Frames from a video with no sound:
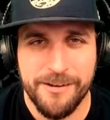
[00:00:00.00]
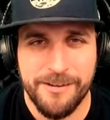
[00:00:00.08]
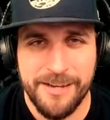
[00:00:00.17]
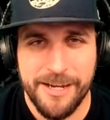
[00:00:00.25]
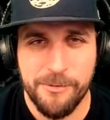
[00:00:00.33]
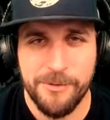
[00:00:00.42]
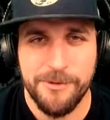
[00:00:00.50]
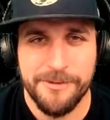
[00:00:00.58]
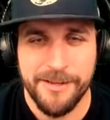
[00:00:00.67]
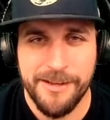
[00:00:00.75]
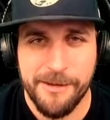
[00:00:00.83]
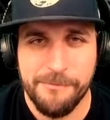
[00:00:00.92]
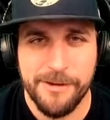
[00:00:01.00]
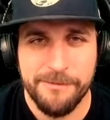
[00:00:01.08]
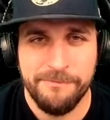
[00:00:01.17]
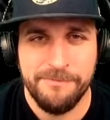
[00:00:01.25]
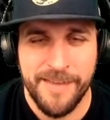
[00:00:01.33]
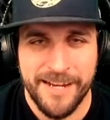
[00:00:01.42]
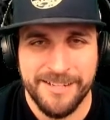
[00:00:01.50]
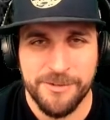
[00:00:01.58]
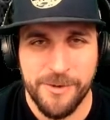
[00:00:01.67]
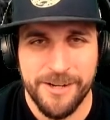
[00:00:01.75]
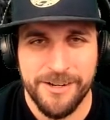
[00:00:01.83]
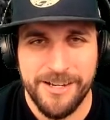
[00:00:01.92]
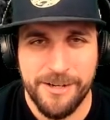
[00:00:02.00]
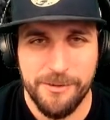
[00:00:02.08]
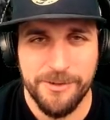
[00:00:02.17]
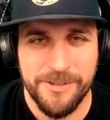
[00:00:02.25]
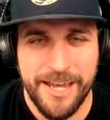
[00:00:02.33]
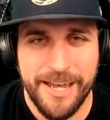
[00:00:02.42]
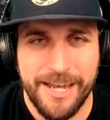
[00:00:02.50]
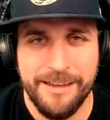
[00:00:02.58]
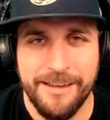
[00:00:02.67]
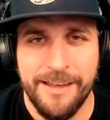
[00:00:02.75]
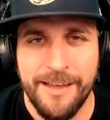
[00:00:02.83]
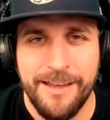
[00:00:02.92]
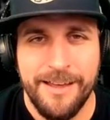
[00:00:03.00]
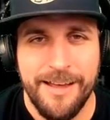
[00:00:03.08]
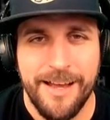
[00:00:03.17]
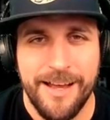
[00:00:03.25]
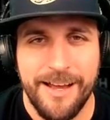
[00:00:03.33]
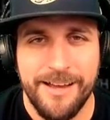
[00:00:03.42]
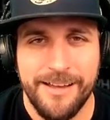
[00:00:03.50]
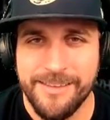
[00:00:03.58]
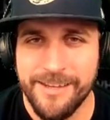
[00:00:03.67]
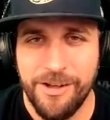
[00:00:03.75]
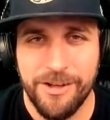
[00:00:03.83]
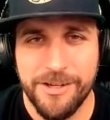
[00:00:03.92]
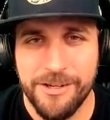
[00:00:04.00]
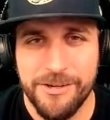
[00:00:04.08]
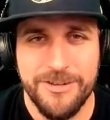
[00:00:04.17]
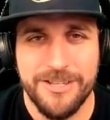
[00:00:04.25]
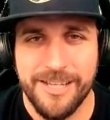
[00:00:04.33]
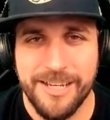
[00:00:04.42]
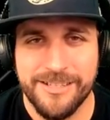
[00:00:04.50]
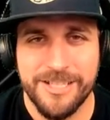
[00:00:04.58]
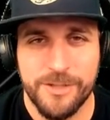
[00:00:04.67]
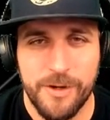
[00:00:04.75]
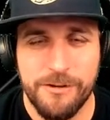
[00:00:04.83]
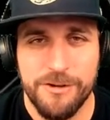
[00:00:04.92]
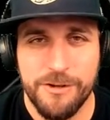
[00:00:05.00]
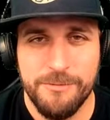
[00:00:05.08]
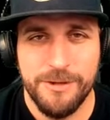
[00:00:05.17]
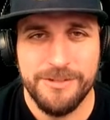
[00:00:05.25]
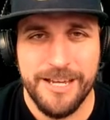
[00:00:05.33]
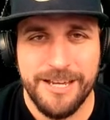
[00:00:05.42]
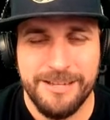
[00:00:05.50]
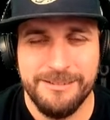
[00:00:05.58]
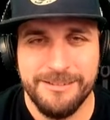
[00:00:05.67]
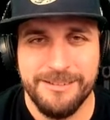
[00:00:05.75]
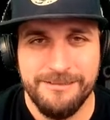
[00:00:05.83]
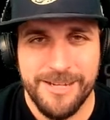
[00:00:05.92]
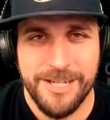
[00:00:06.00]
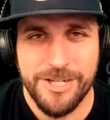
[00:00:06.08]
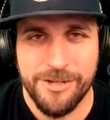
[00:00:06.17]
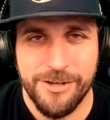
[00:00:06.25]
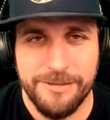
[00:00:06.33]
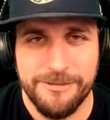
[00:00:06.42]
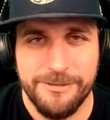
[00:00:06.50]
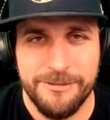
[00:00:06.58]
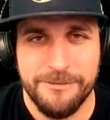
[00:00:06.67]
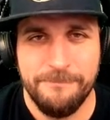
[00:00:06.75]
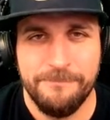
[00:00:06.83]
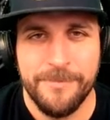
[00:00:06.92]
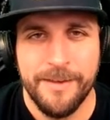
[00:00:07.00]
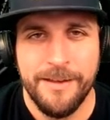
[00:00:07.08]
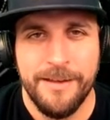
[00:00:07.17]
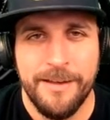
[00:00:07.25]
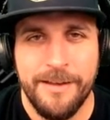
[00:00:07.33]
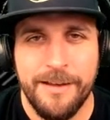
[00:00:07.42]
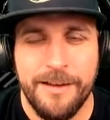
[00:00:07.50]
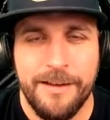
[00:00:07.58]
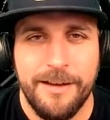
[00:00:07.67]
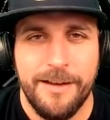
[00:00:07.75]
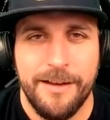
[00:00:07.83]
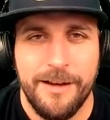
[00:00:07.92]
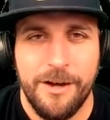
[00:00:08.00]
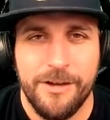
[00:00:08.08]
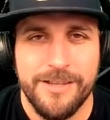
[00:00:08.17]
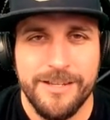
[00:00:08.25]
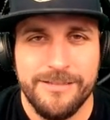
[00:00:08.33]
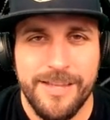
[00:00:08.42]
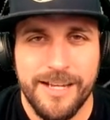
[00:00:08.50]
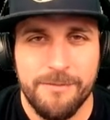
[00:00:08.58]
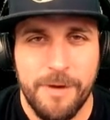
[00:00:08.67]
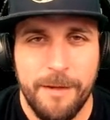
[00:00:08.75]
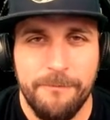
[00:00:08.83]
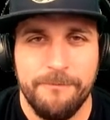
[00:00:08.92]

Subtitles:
equals a number, x squared equals a, and then all you do is take the square root of both sides and get your answers. On this next problem,